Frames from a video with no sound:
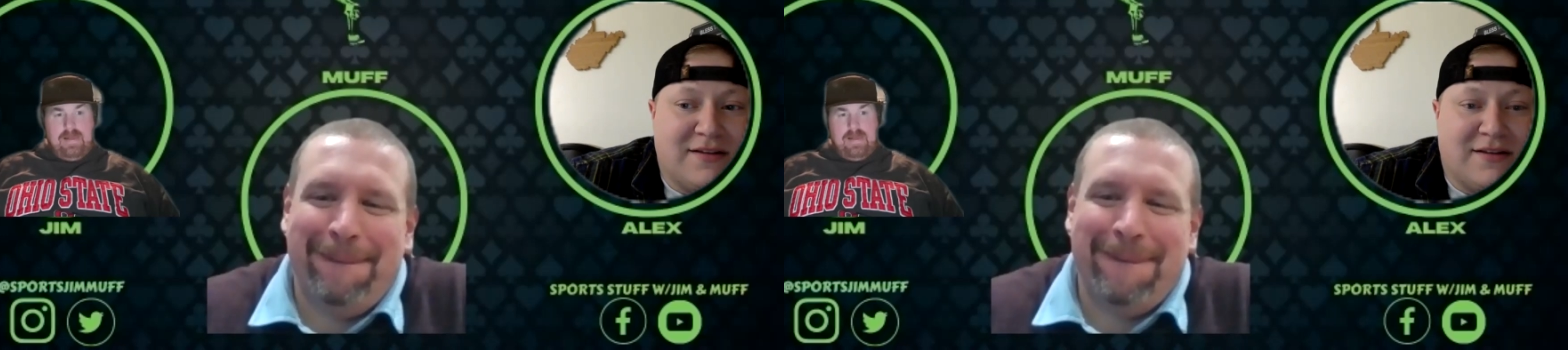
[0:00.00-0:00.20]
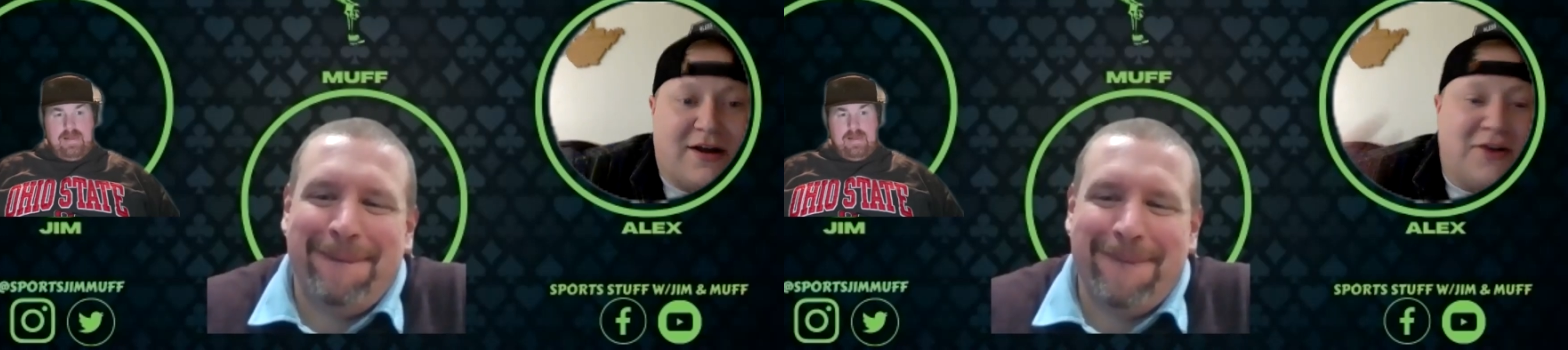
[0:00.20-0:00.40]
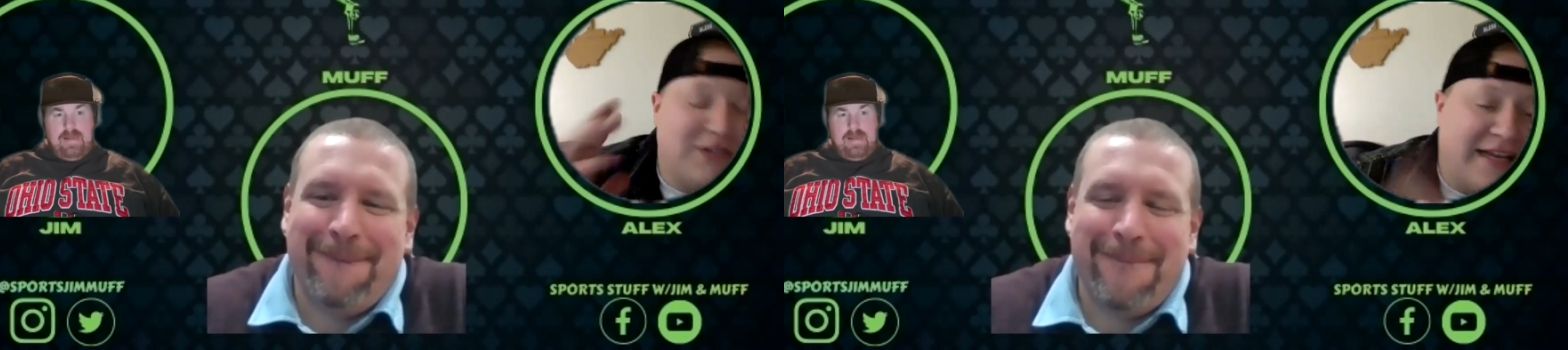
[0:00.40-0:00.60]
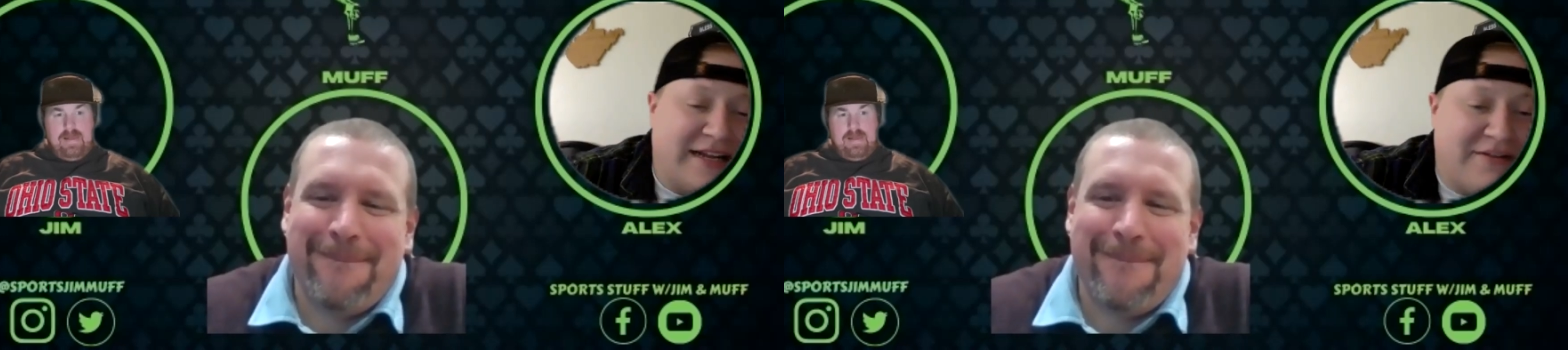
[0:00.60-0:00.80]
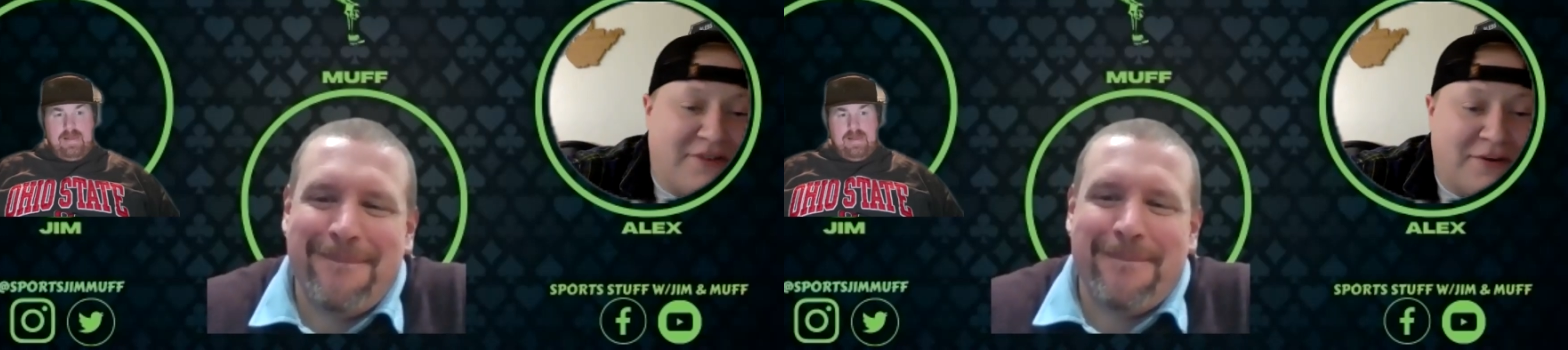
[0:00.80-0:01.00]
Speaker 1: I'll take
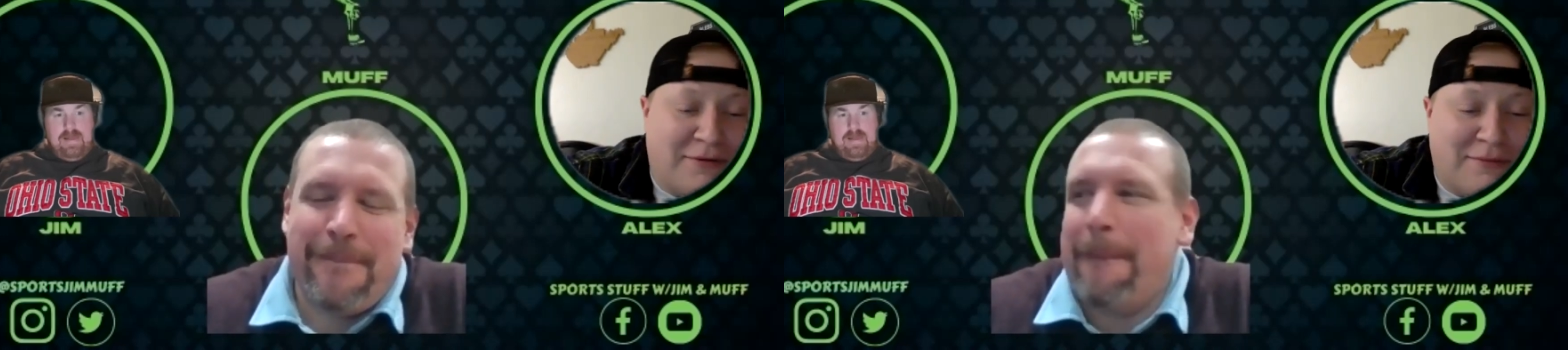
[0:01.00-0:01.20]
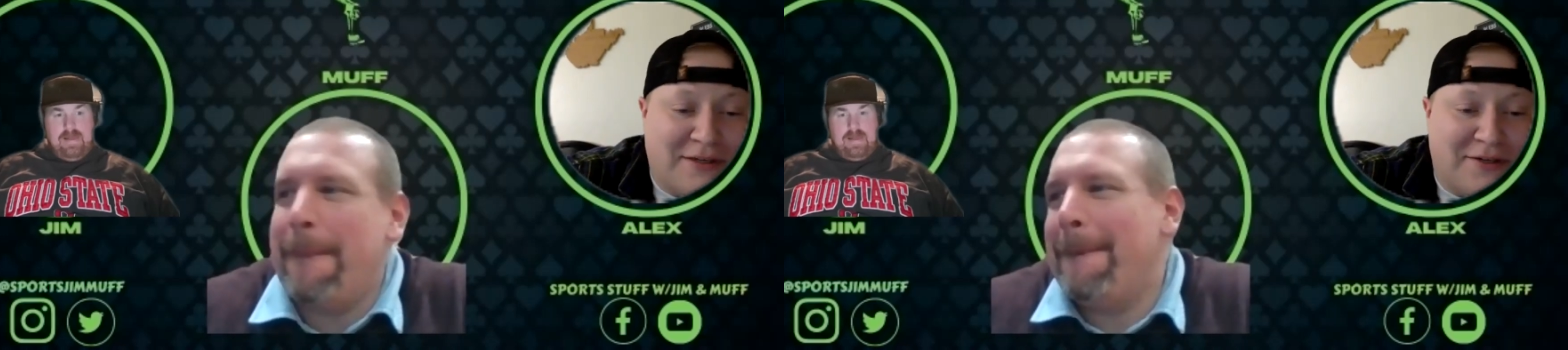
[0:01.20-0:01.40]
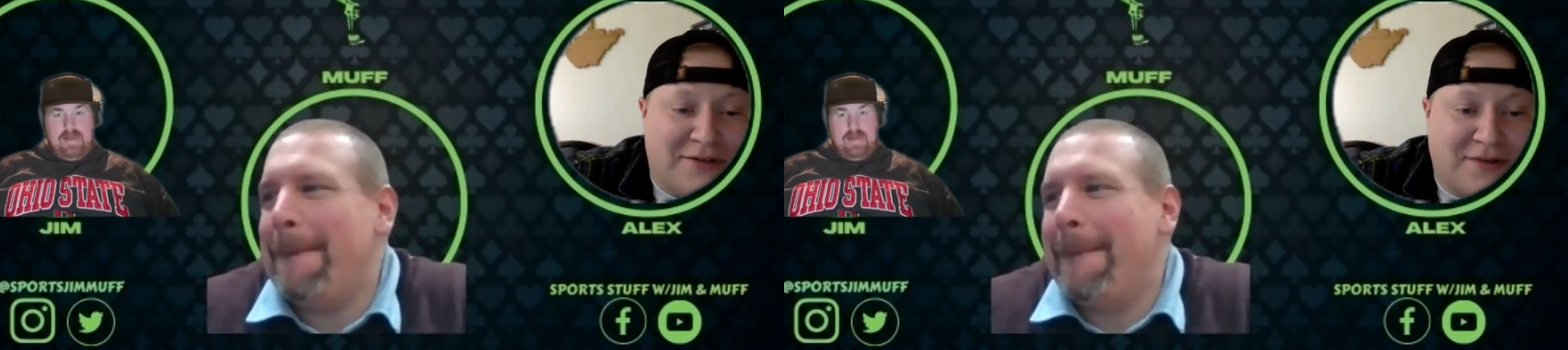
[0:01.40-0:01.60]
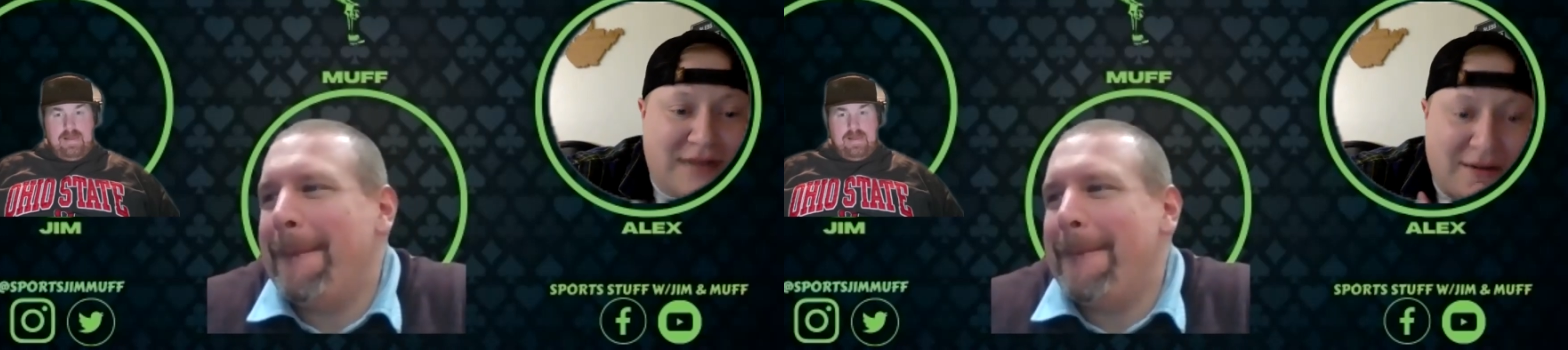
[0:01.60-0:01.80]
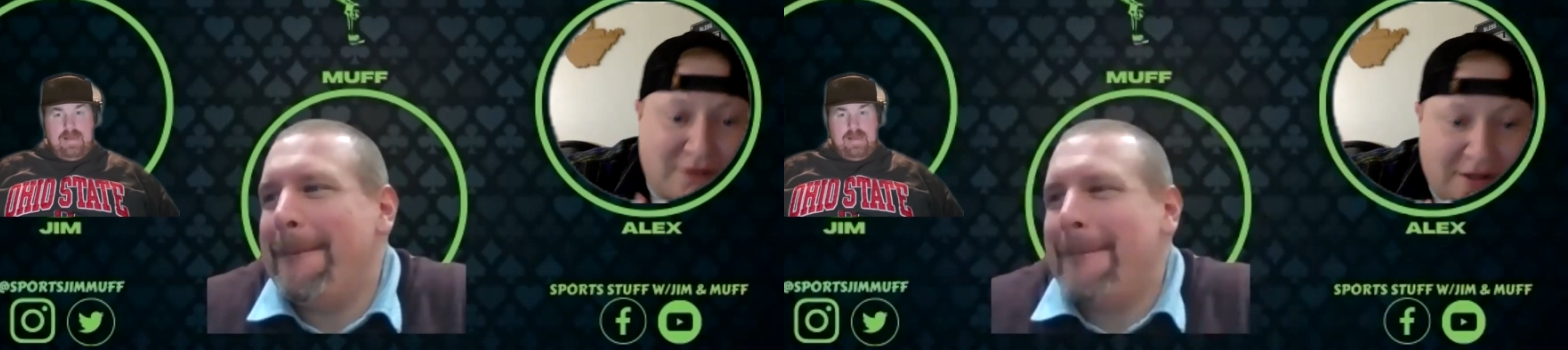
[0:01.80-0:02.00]
it if you don't want me to.
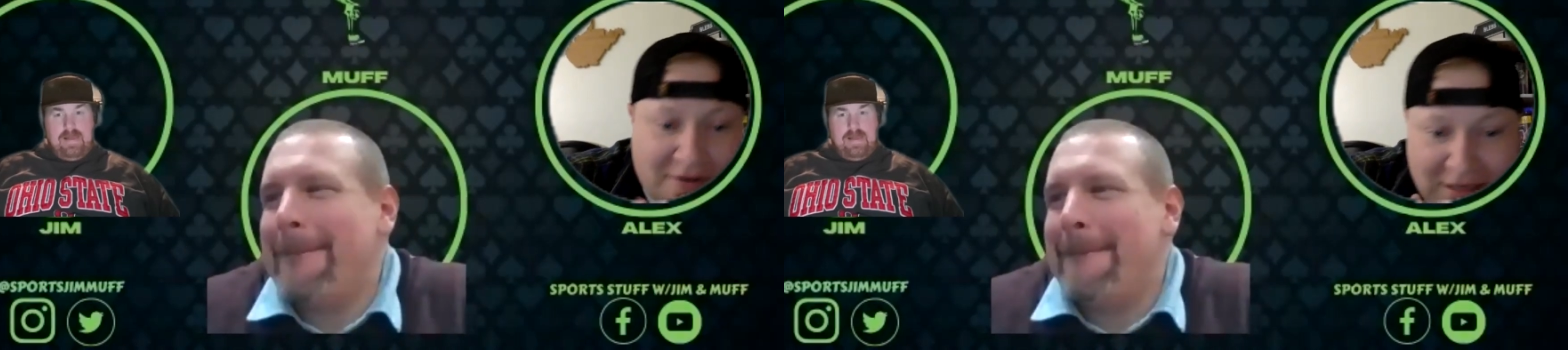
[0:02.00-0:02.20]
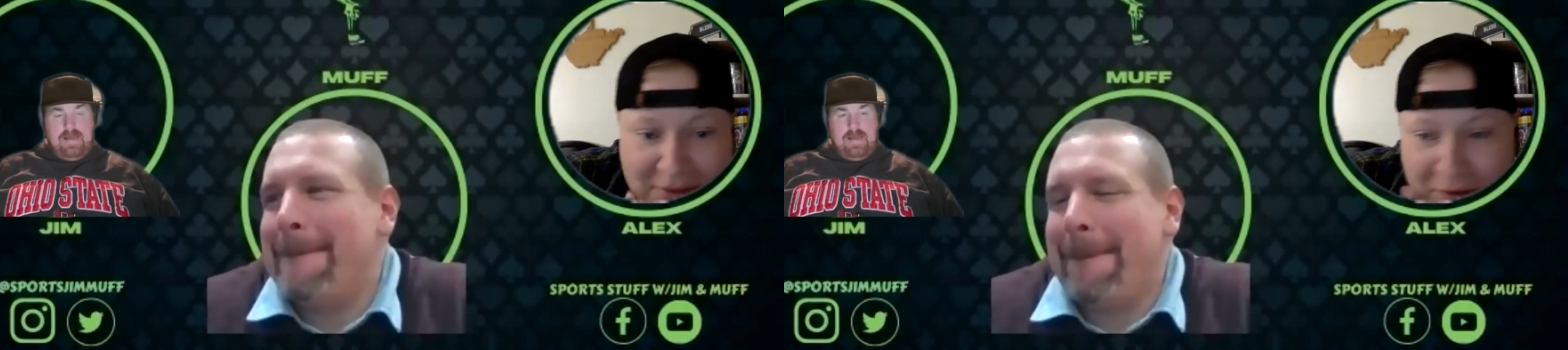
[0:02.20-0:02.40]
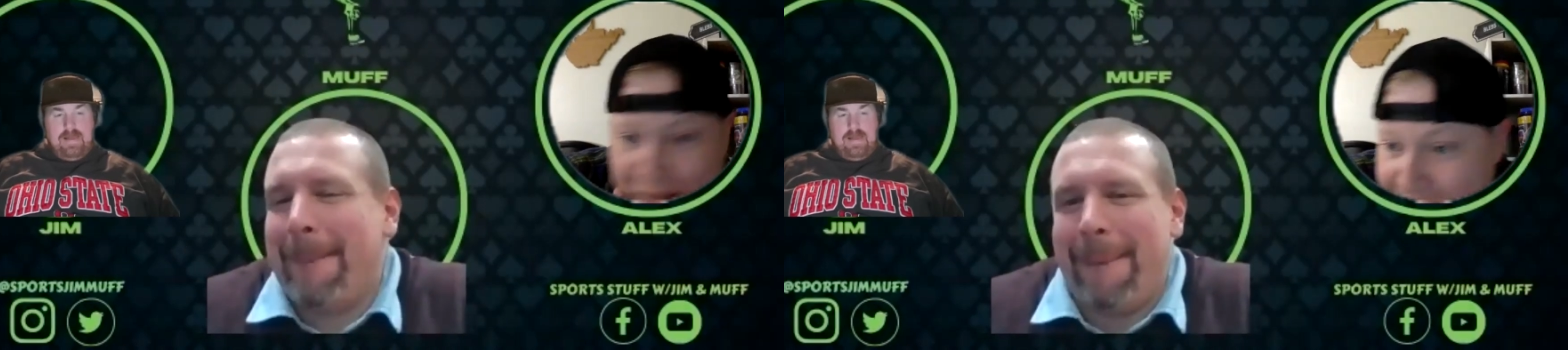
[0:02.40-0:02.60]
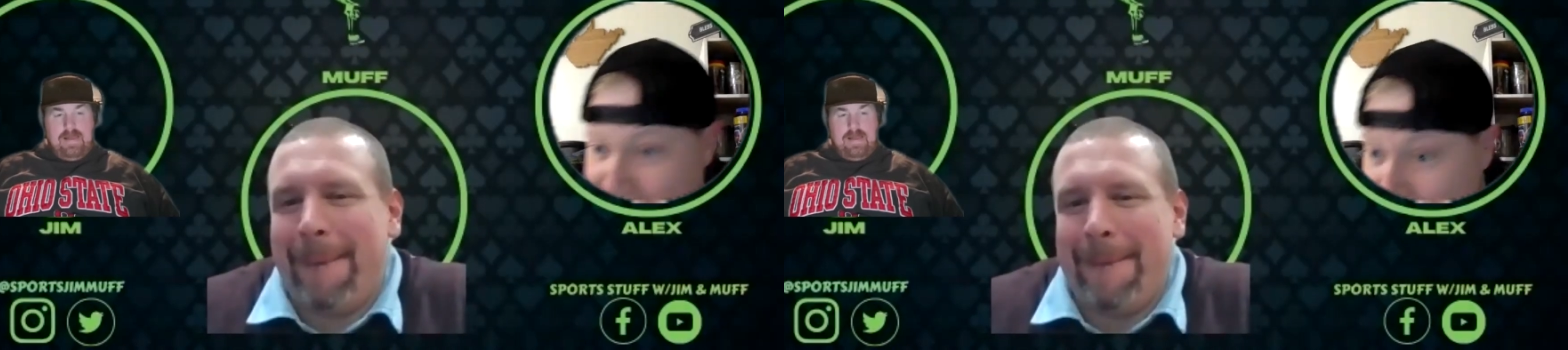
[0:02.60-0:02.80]
I would rather take Tulane.